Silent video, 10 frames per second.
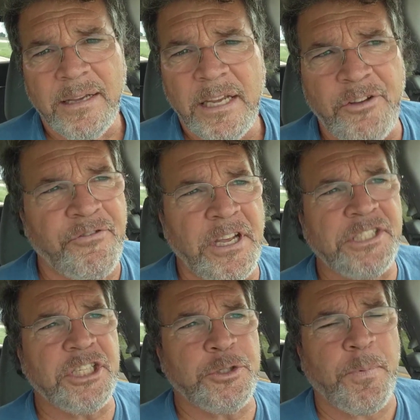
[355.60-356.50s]
He
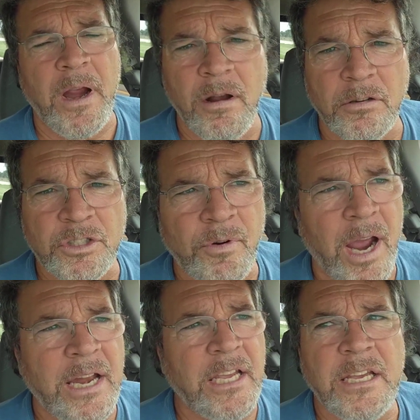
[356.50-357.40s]
feeds the sparrows,
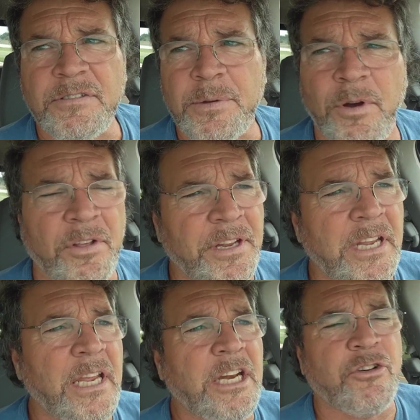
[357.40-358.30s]
right? He gives them all they
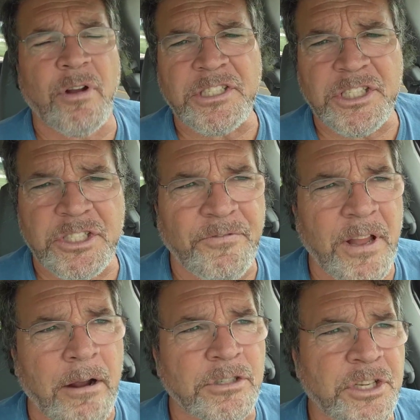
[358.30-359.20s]
need. He dresses the
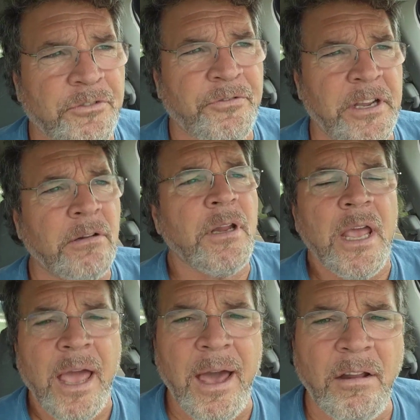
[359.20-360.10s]
flowers of the field.
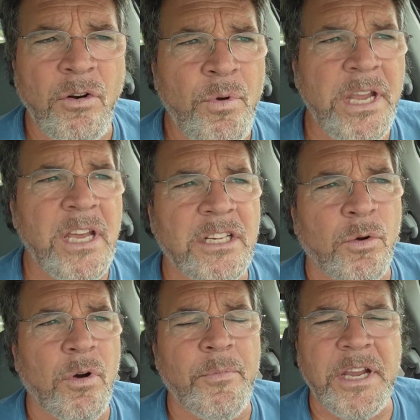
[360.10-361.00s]
How do we get to
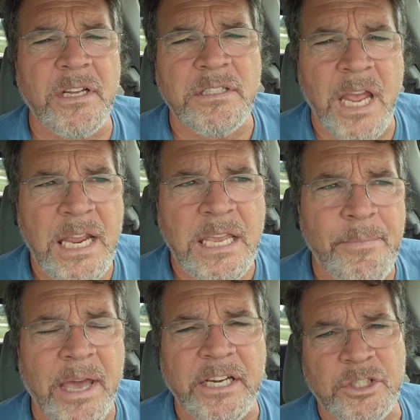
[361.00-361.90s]
where we can take him
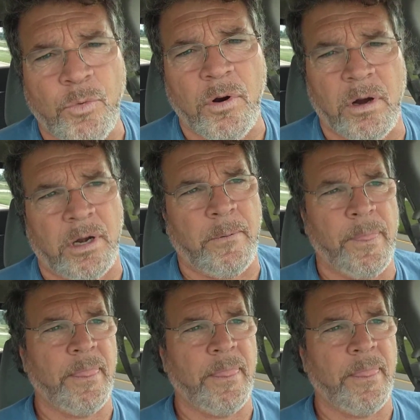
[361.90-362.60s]
at his word?